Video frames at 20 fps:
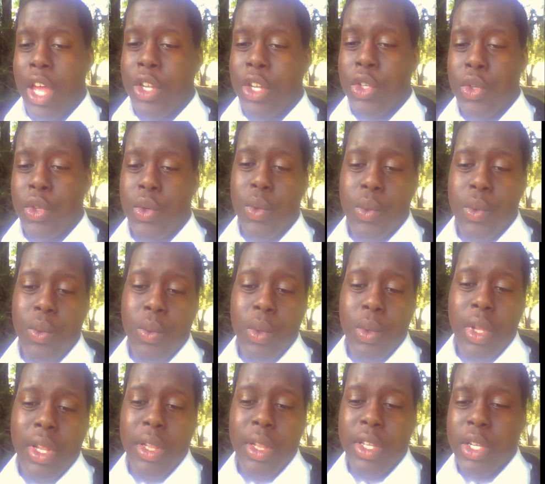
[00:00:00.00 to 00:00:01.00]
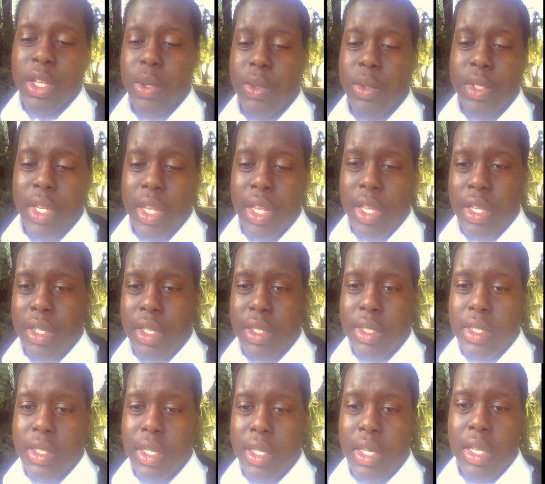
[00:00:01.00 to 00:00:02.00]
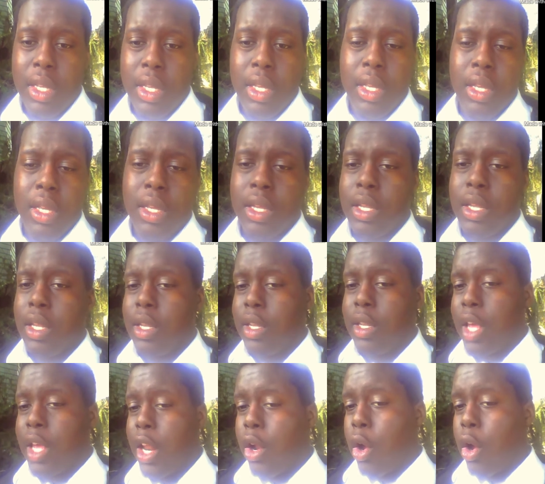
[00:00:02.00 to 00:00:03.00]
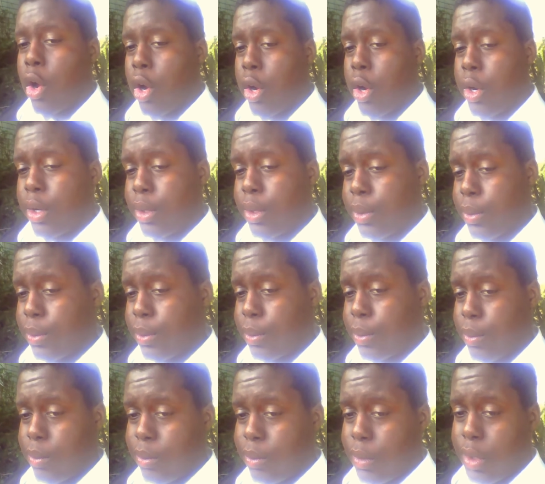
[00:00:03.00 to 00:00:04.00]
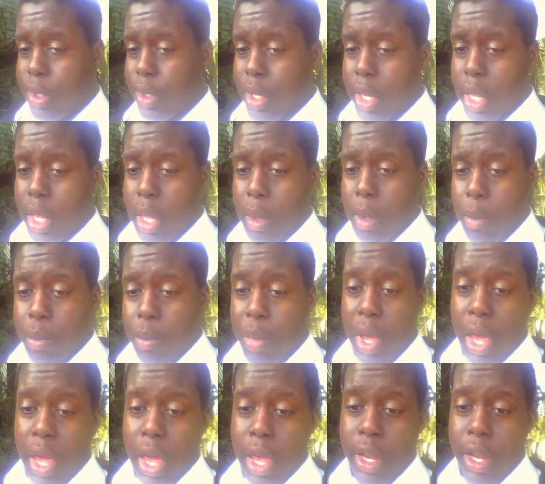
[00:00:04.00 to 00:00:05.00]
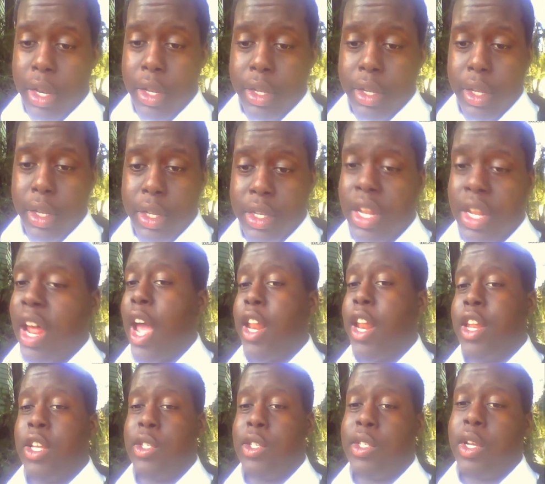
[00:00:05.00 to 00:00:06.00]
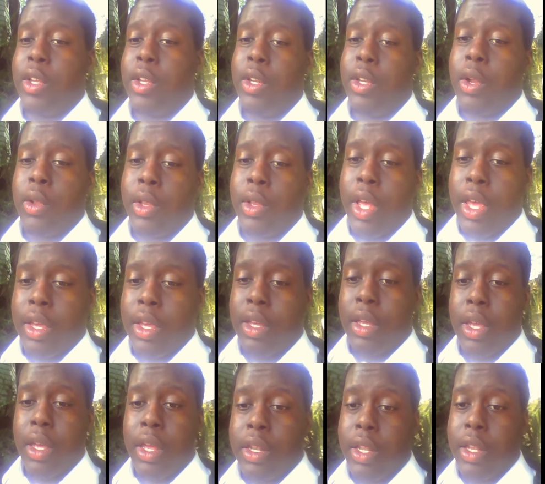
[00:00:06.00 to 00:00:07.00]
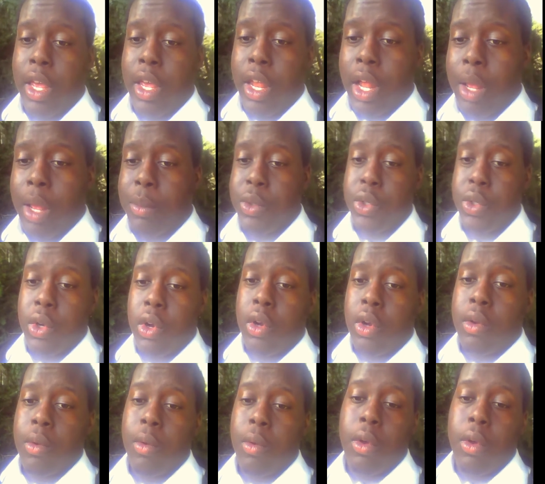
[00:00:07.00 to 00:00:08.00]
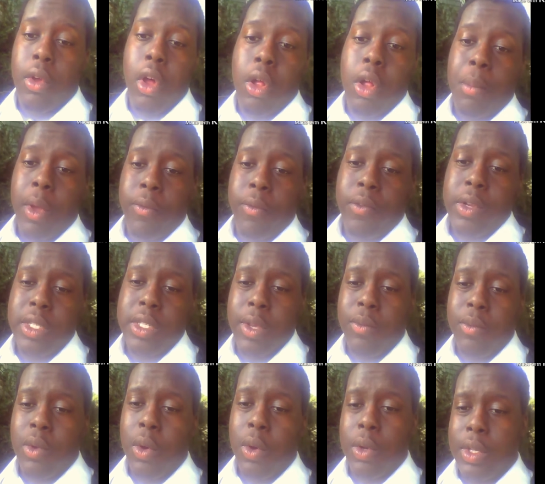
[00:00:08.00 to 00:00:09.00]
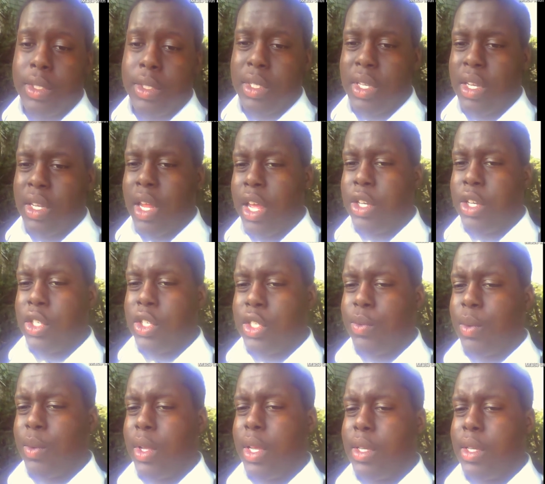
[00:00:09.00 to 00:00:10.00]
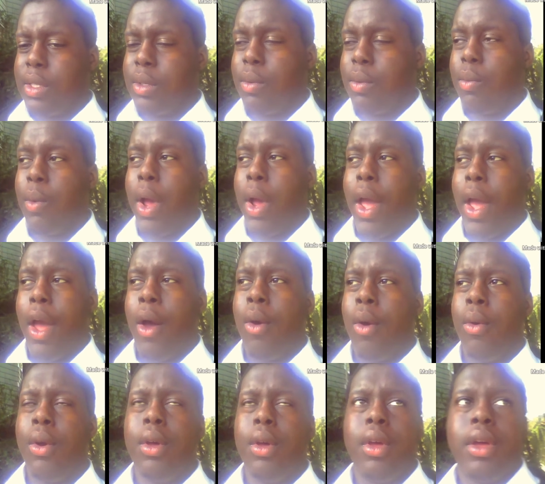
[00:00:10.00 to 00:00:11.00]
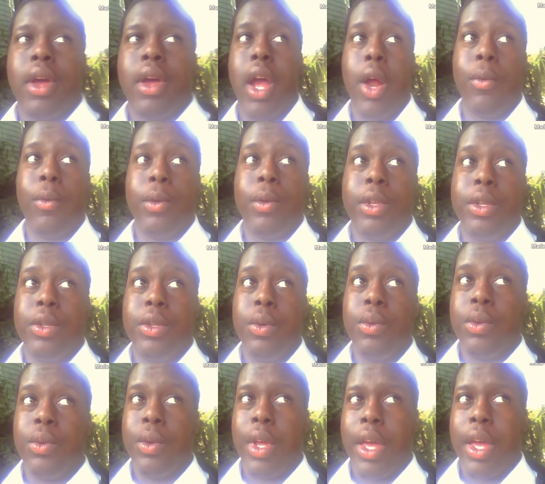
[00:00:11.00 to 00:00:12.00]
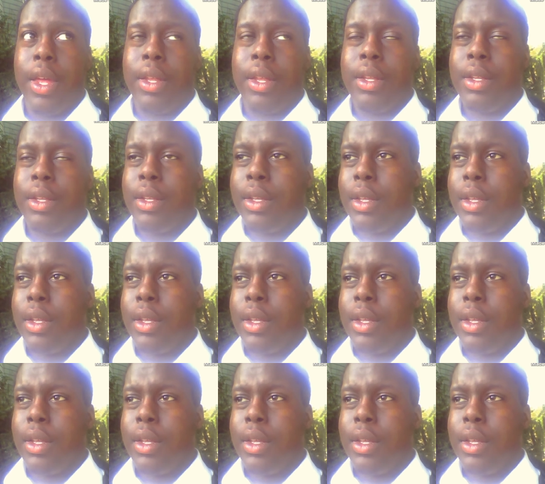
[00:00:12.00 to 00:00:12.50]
I do little things that are bad that I necessarily don't like, and that I'm sure all my friends have noticed. And I just realized, wow, I really do that.